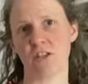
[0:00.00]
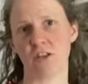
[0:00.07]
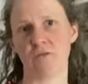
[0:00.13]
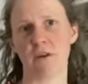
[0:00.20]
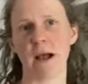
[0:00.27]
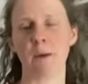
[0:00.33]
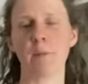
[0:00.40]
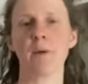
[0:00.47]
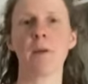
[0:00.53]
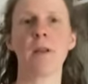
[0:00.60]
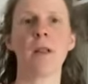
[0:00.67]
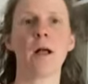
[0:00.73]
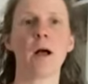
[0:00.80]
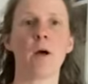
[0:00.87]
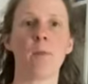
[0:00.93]
wrap.
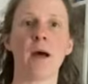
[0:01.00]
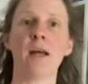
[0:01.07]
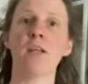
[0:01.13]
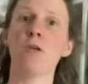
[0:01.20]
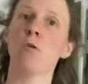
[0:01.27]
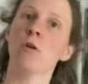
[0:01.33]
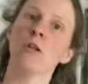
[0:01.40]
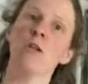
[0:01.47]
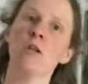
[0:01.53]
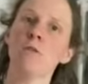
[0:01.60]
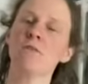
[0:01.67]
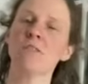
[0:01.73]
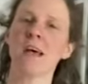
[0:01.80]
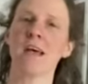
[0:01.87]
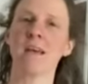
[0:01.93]
And you can
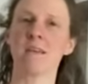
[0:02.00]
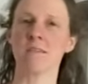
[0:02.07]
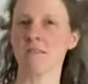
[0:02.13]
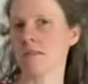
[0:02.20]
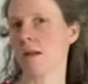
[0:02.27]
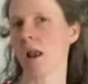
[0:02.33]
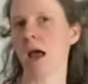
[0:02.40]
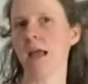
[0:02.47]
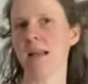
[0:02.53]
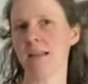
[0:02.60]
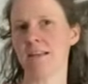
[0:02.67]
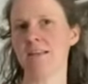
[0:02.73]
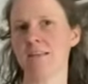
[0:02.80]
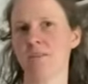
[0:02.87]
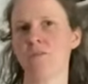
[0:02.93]
use that in a
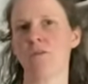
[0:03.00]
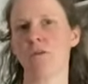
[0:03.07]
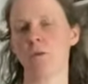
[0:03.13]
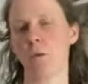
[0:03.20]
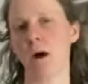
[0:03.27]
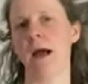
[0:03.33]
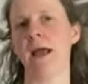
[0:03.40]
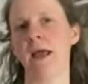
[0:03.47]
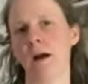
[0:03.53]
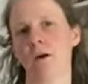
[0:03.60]
slightly different way.